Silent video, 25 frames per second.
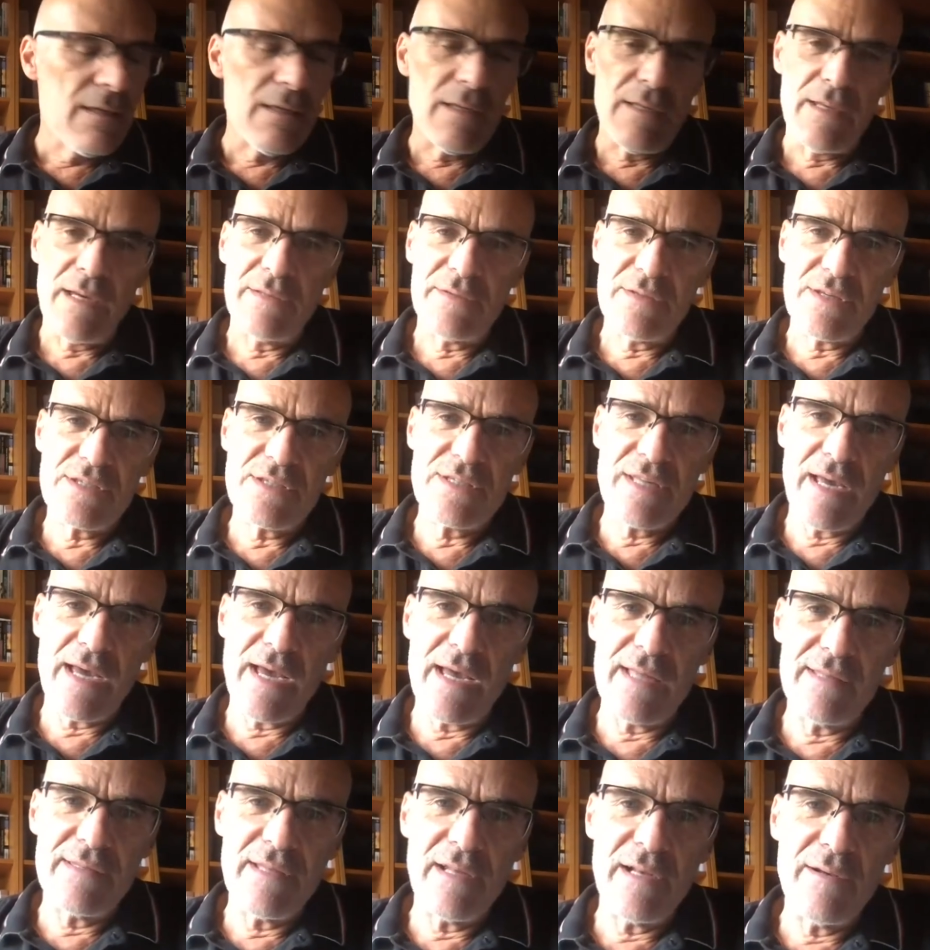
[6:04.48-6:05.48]

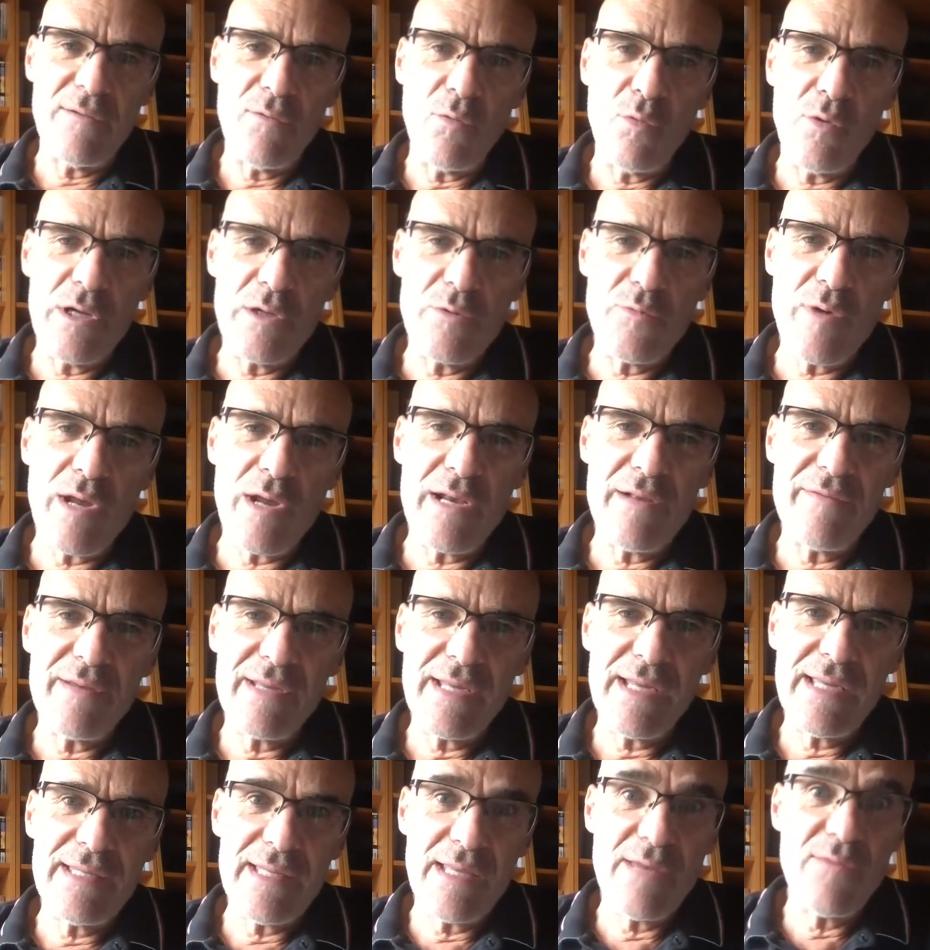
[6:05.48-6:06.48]
understand the world we are living
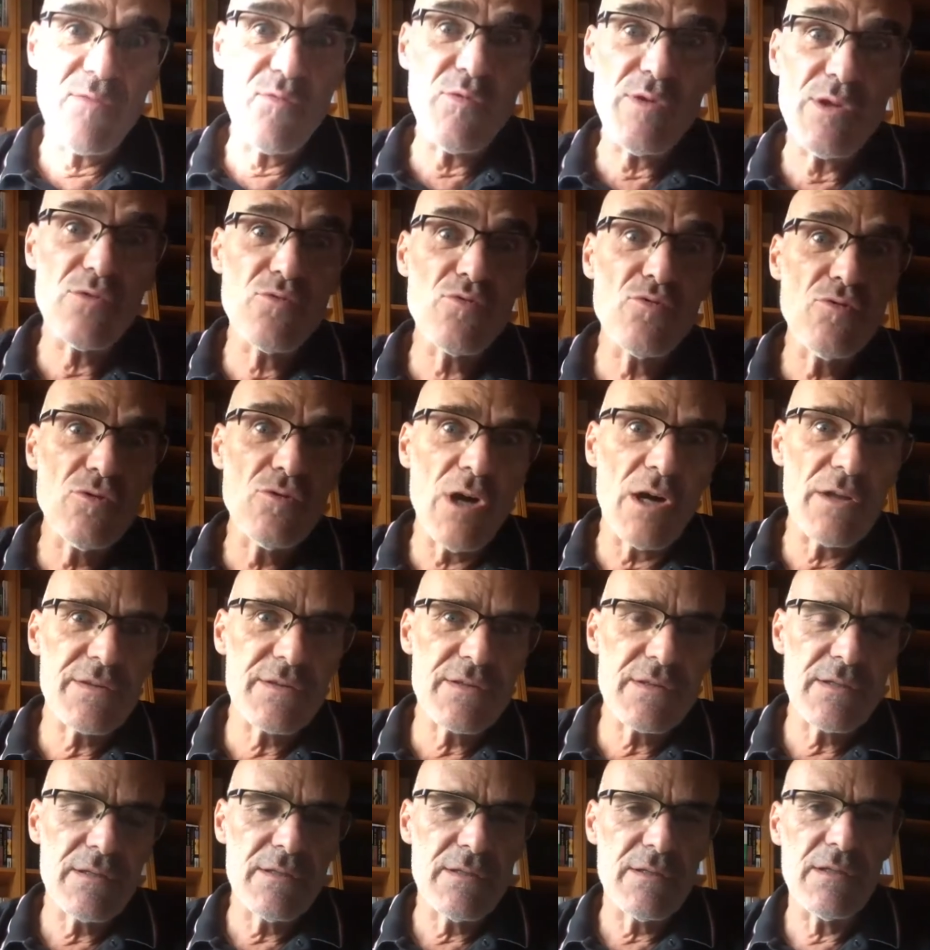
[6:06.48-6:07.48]
in if we do not
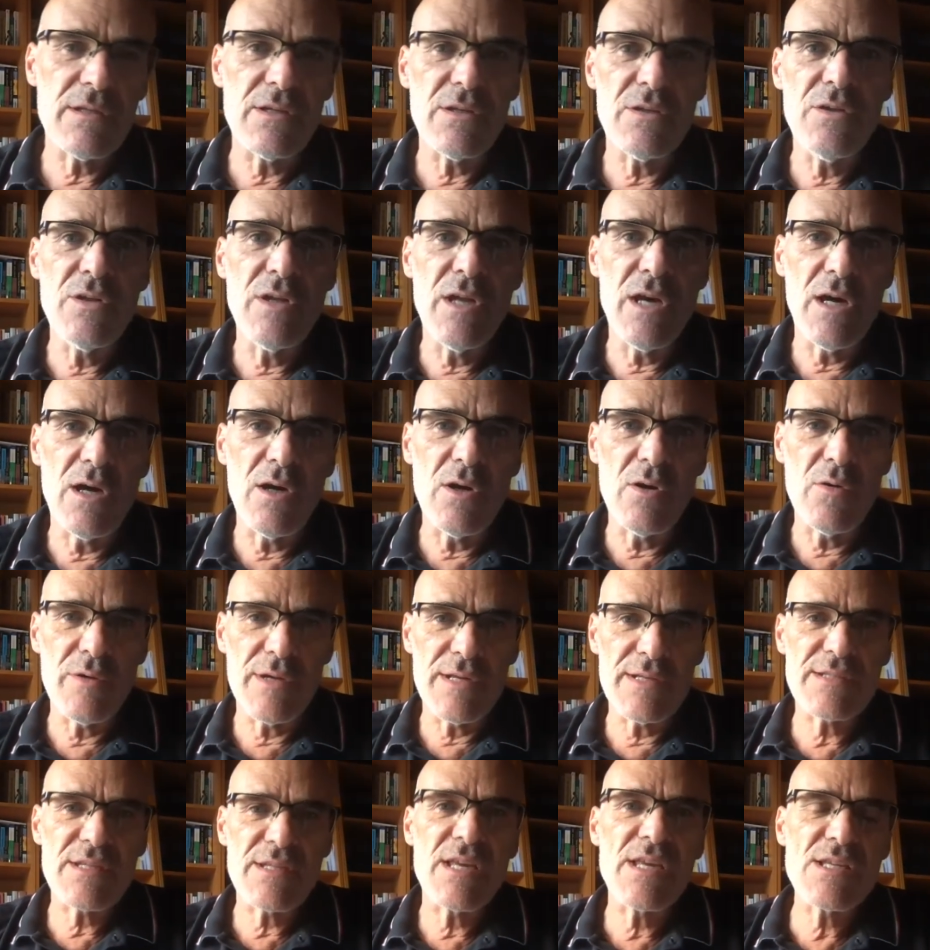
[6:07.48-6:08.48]
know
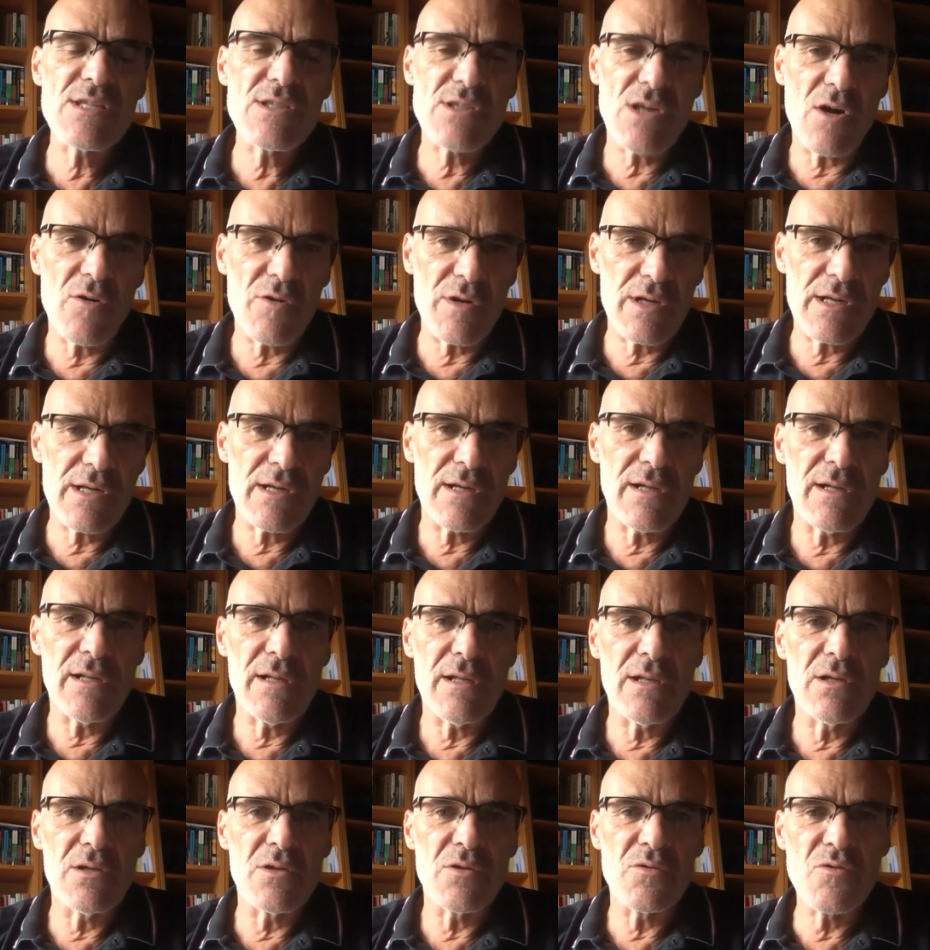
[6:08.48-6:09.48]
its historical
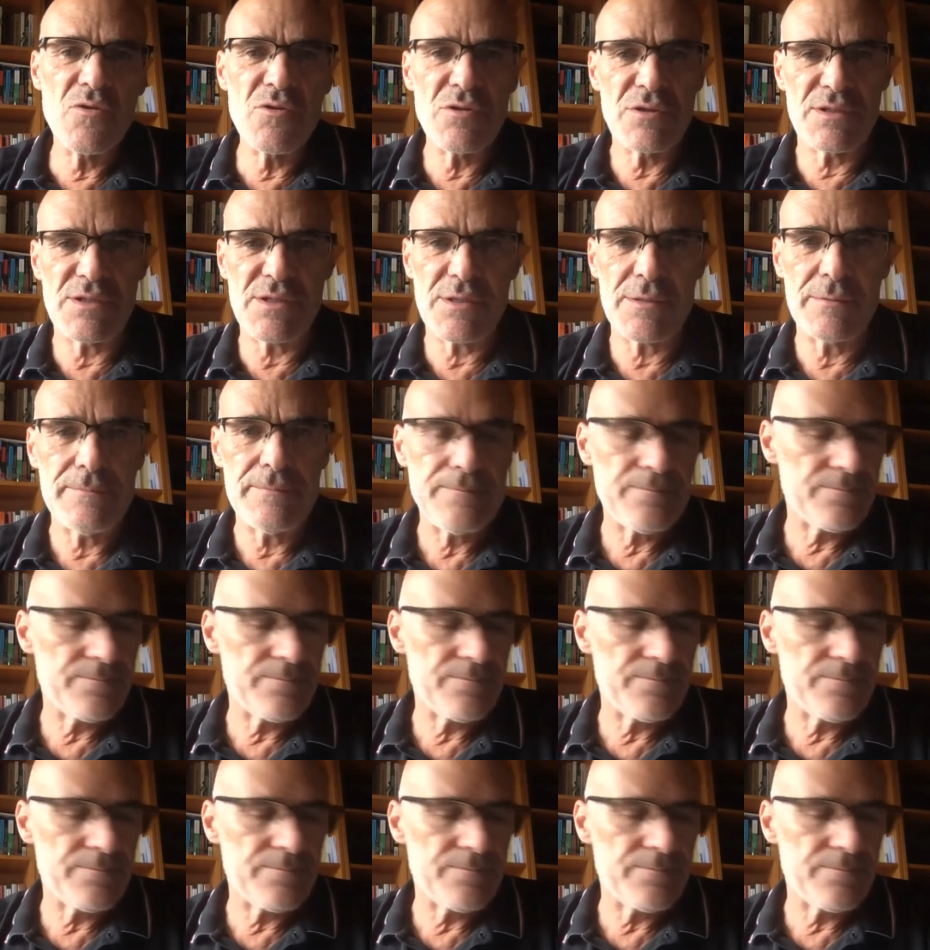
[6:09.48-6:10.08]
roots.